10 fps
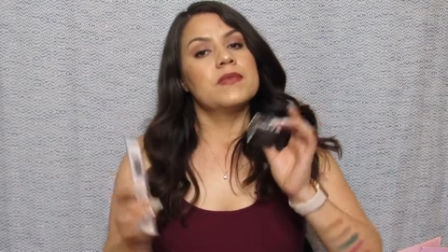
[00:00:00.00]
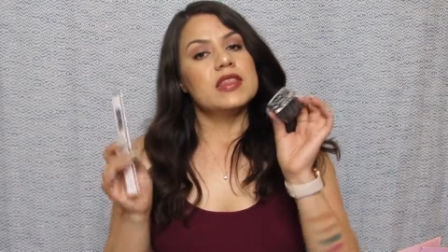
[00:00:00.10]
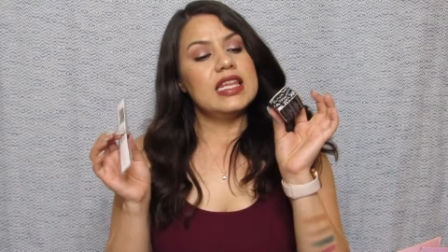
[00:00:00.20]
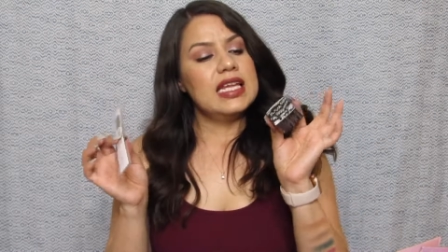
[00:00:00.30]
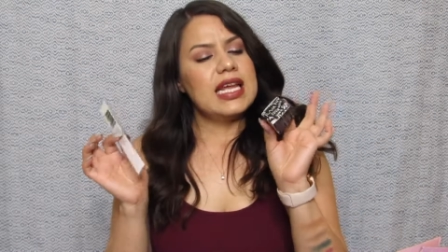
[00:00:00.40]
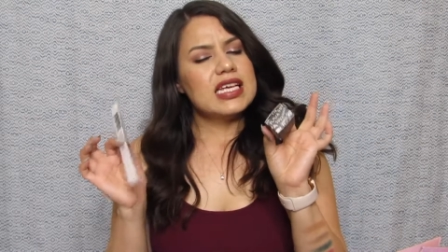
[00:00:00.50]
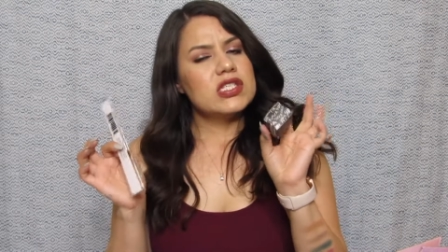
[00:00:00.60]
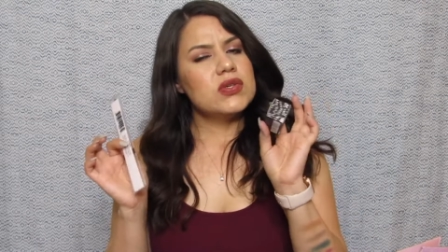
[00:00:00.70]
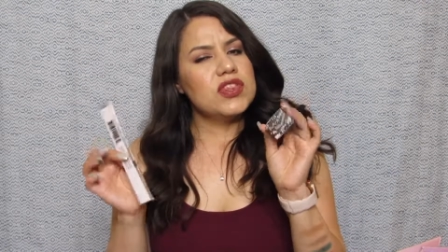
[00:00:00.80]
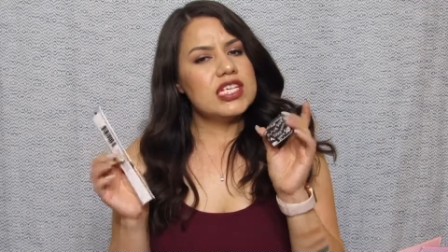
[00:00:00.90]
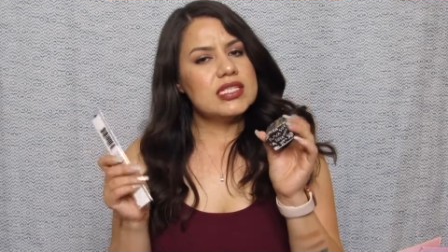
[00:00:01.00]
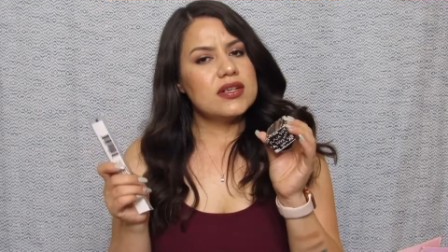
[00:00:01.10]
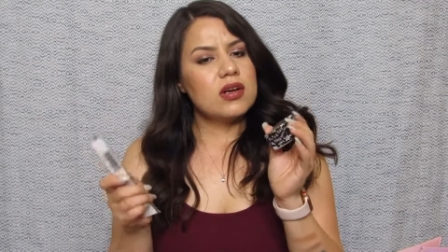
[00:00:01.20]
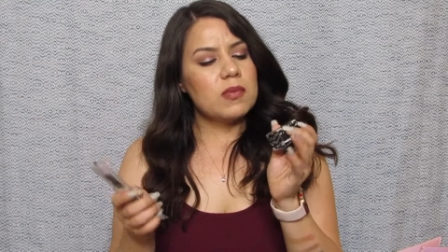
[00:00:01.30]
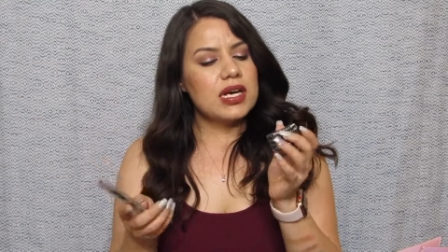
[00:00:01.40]
The last two things in
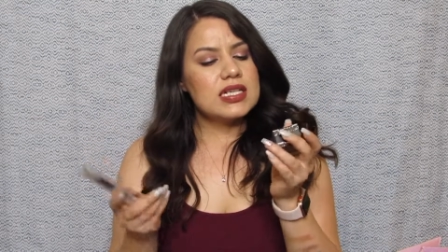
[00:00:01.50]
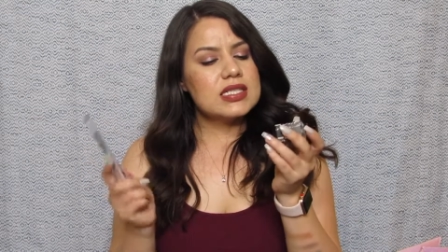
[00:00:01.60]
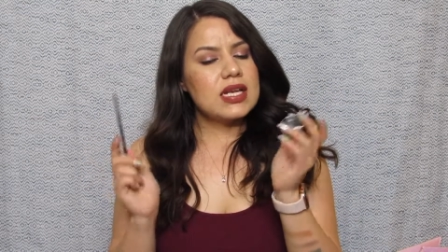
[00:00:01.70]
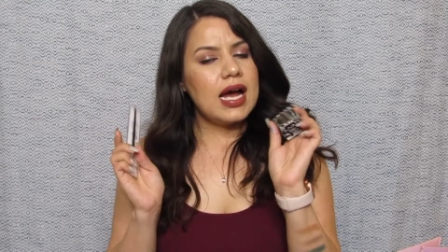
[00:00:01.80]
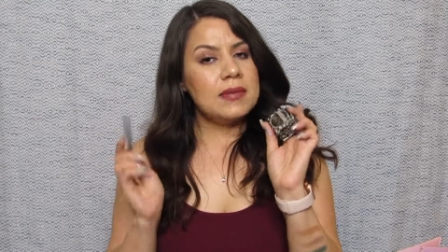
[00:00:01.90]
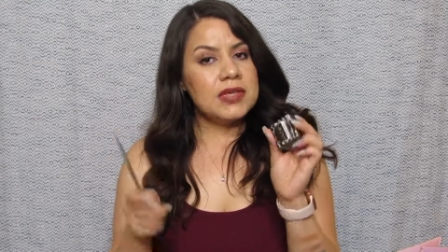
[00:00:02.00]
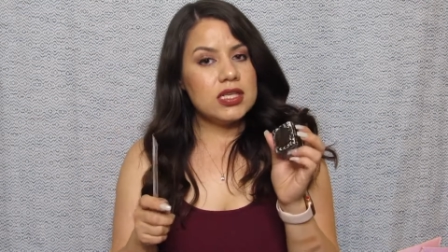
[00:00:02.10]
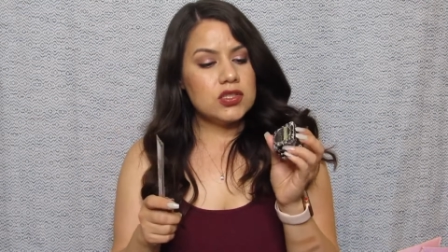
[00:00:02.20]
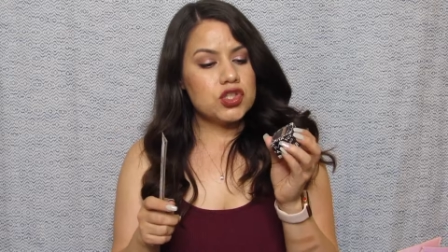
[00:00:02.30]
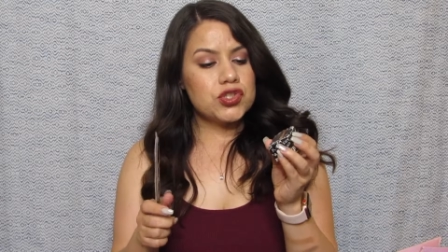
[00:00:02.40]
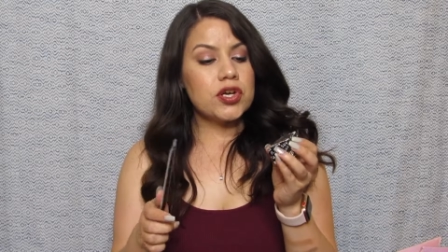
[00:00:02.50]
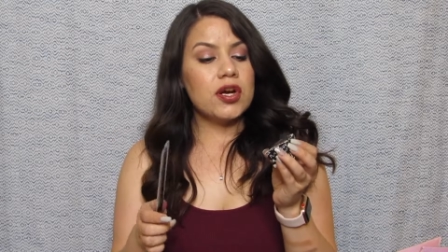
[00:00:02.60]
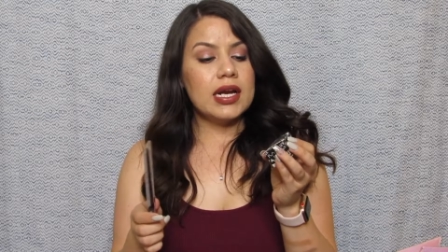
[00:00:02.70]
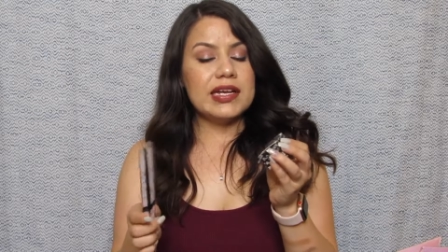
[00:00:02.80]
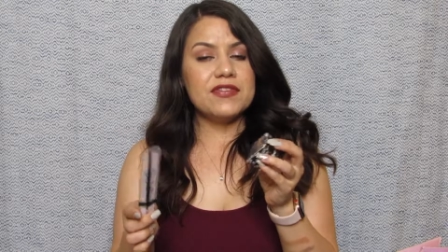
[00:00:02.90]
our box, I'm not
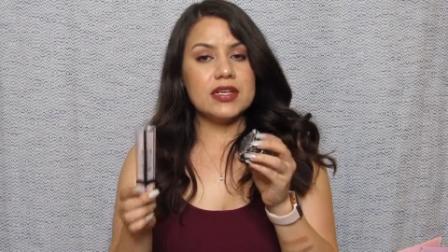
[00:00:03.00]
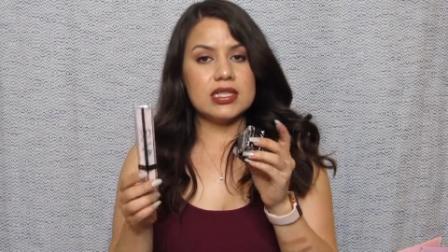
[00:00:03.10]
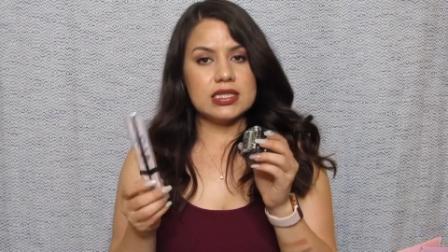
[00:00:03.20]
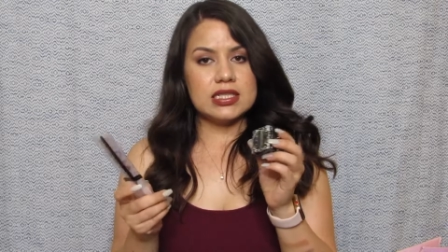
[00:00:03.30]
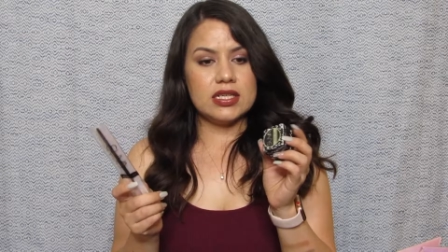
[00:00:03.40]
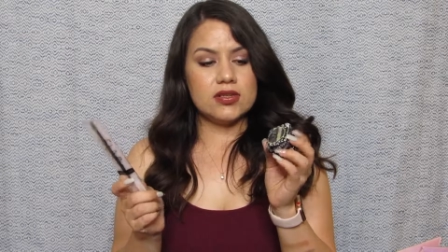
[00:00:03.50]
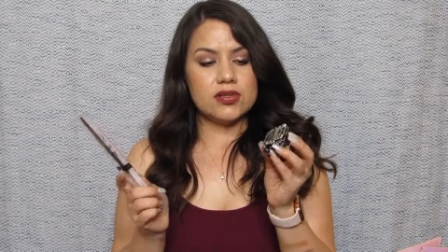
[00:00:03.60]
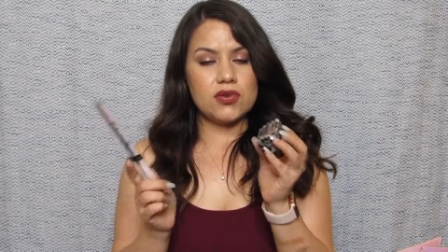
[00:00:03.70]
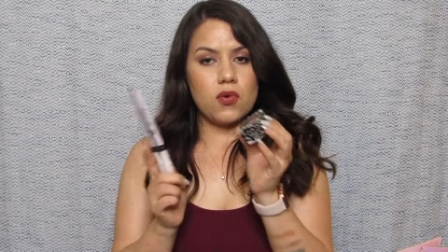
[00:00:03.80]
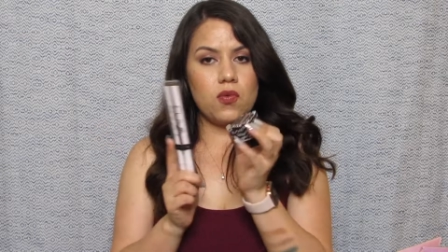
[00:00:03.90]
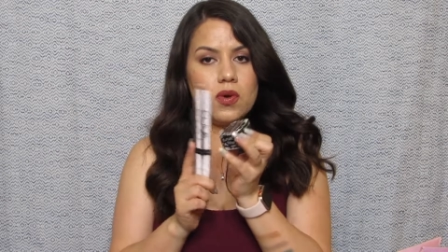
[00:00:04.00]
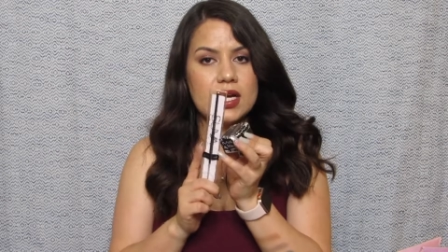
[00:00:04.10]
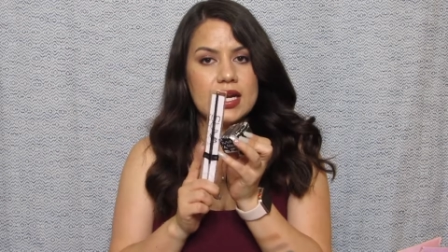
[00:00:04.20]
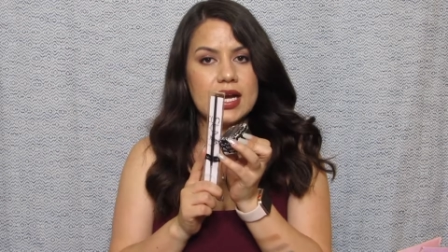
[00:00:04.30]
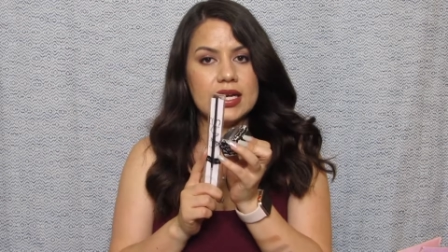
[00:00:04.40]
sure if they're considered
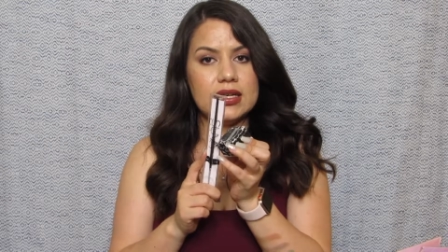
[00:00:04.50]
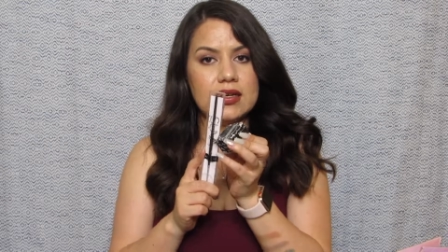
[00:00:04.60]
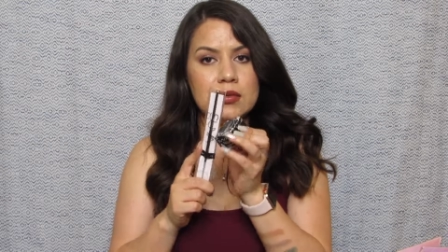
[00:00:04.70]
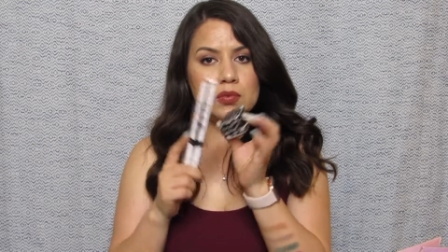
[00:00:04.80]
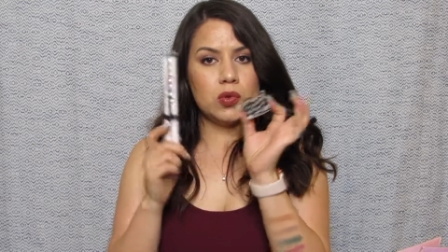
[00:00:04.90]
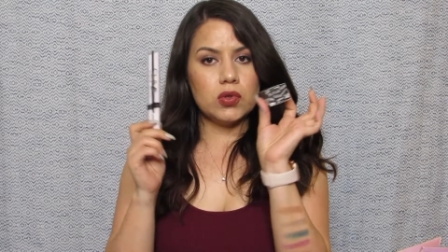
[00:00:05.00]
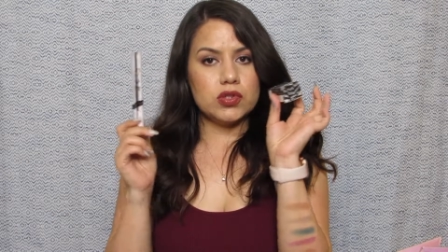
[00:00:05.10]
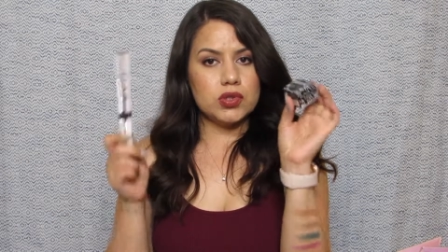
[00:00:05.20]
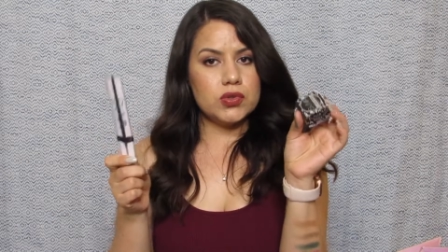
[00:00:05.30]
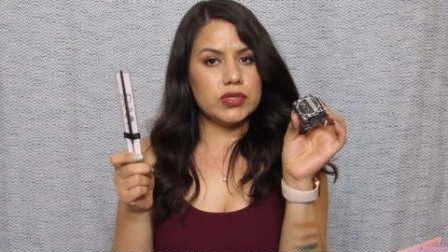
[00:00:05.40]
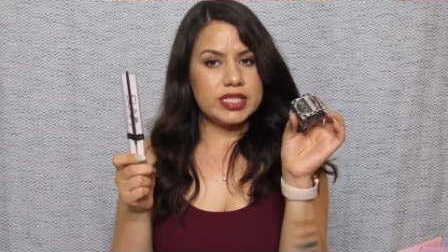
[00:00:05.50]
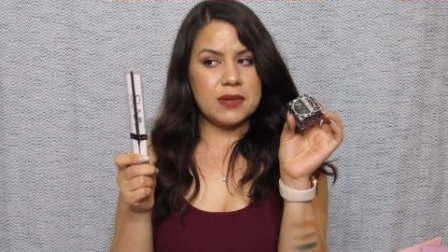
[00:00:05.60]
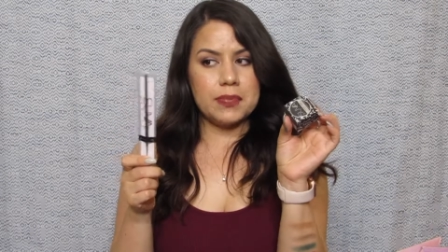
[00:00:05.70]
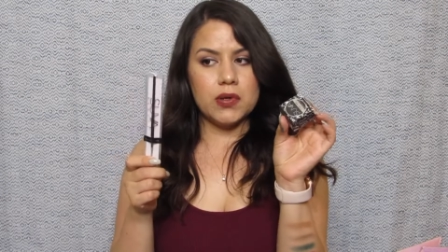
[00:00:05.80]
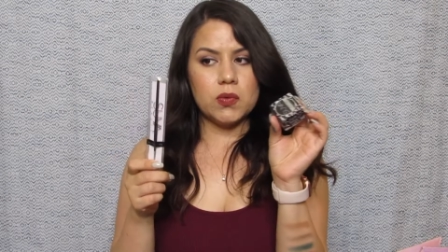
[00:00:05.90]
one item or two
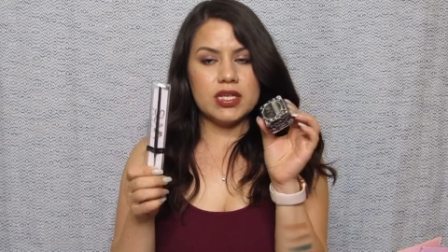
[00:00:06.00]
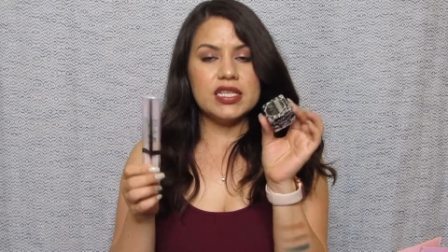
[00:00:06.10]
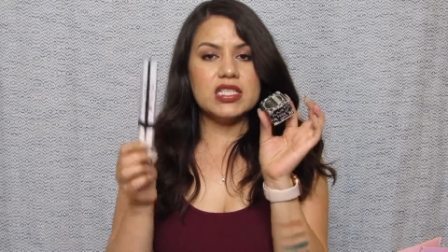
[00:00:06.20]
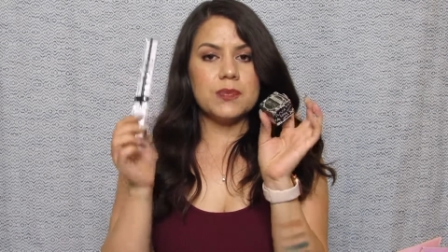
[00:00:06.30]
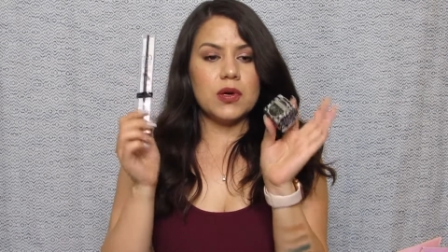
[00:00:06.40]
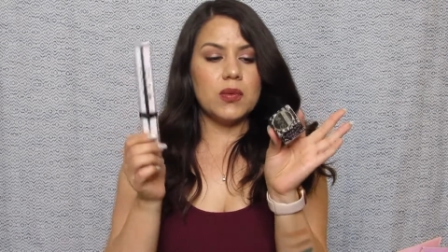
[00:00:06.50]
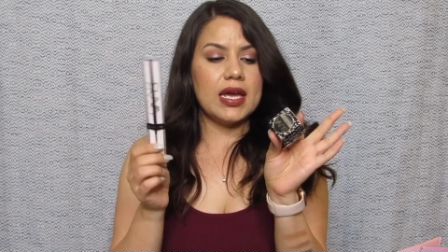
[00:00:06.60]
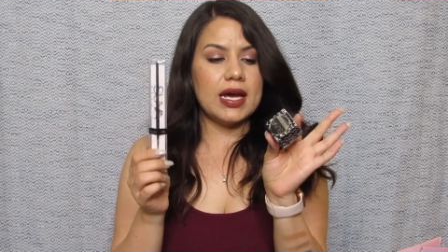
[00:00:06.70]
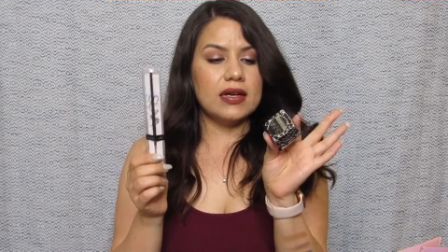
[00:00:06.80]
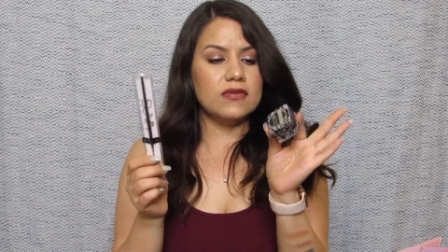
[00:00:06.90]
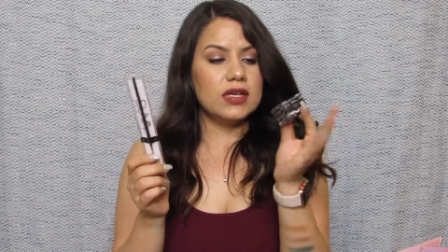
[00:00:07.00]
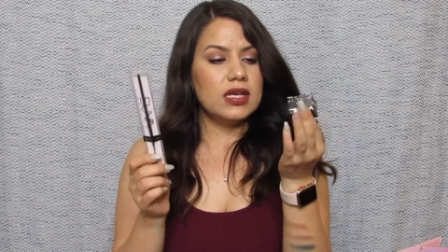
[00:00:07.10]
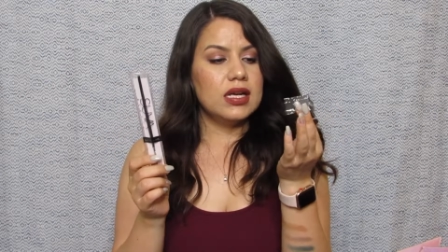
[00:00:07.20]
separate ones, but we have,